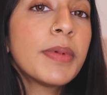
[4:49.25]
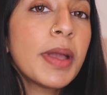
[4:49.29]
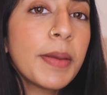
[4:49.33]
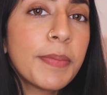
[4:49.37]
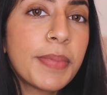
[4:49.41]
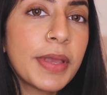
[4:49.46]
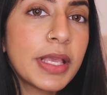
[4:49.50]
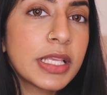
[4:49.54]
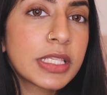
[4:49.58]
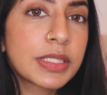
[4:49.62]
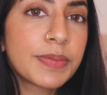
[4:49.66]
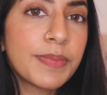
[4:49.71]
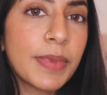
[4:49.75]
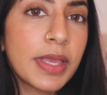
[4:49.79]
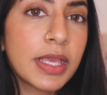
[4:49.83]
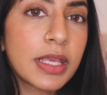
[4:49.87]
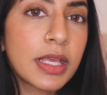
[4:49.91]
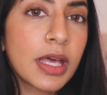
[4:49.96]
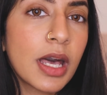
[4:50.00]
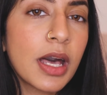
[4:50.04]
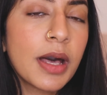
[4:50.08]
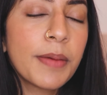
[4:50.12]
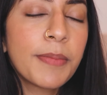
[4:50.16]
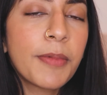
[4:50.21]
my base
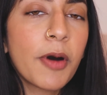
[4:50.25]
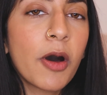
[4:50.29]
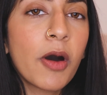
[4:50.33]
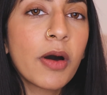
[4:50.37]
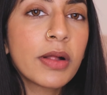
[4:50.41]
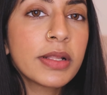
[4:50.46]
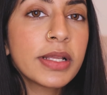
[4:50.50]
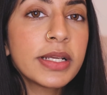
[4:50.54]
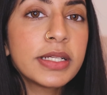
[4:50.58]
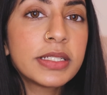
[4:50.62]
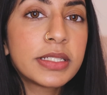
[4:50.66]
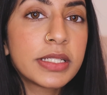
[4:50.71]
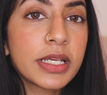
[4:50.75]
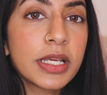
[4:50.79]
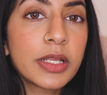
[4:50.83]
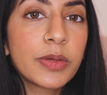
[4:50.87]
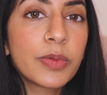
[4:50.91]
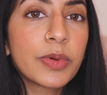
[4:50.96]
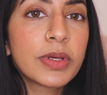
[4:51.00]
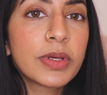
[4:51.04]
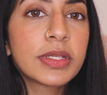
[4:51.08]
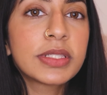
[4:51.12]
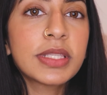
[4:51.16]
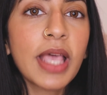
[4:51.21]
makeup, all I
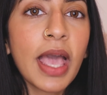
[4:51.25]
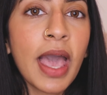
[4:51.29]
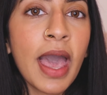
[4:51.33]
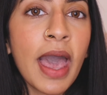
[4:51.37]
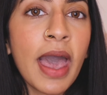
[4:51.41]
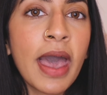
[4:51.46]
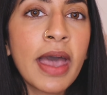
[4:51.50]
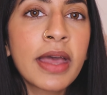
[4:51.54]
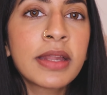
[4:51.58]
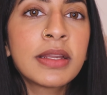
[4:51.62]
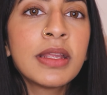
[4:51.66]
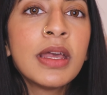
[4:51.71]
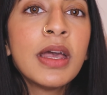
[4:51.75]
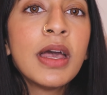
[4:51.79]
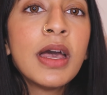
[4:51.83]
did was add